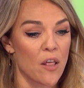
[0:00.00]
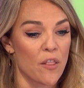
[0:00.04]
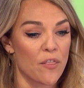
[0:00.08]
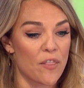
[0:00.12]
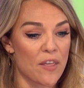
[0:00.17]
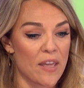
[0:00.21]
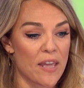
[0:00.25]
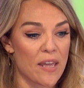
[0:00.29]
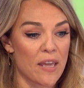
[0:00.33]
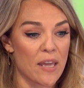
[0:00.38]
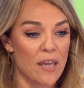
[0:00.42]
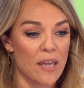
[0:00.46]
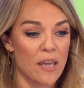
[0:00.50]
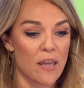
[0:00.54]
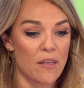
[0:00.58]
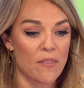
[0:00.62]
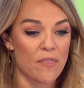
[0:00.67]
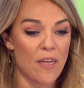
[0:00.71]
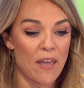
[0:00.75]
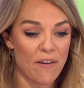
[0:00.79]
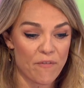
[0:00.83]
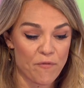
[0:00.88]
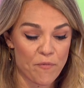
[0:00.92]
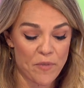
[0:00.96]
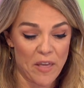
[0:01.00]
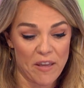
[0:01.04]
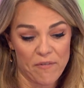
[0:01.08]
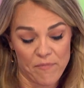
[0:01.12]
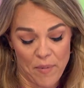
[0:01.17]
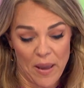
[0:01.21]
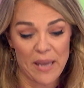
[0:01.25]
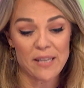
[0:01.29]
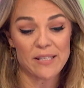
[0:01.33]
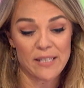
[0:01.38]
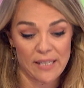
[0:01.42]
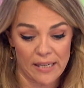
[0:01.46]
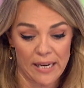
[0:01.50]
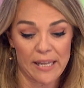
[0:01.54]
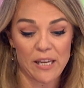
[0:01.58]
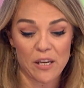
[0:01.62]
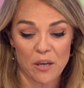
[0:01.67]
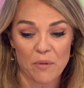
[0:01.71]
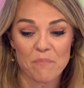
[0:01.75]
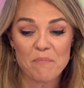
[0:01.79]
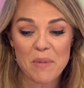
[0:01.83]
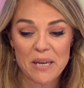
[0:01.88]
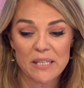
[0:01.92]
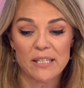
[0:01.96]
the, they, they basically
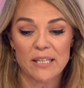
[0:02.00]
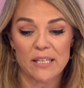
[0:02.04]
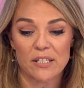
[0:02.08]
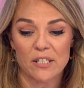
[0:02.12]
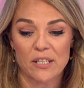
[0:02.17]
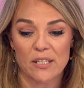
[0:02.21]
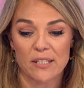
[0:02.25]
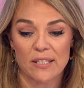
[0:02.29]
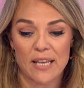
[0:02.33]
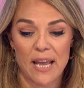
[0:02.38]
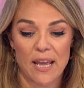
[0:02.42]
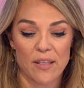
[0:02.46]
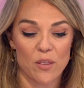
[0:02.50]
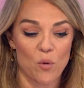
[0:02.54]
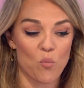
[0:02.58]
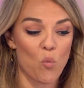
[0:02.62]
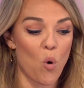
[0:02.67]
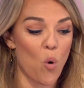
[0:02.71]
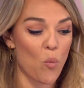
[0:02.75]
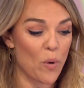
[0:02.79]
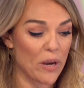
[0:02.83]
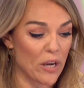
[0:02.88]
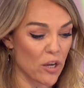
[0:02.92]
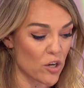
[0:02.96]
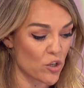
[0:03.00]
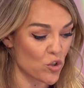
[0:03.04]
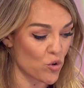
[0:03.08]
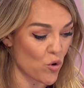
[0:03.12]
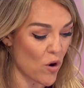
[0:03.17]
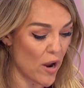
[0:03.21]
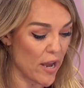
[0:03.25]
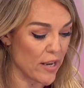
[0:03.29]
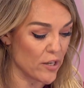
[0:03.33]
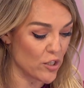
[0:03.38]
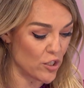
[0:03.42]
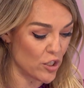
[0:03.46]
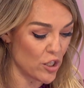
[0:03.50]
committed to saying that what we're going to try and